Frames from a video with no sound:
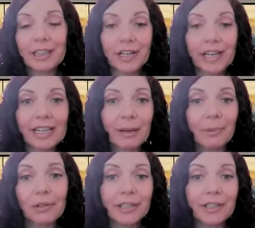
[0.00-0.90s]
week, they're
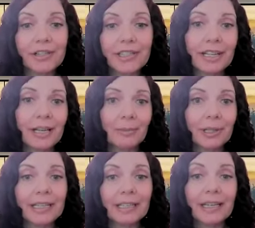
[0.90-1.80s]
getting up early, they're staying
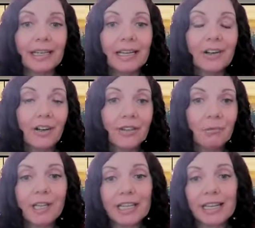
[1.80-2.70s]
up late. And
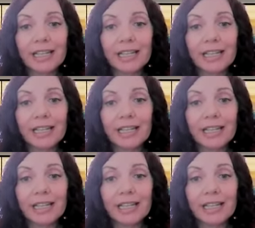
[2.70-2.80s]
on the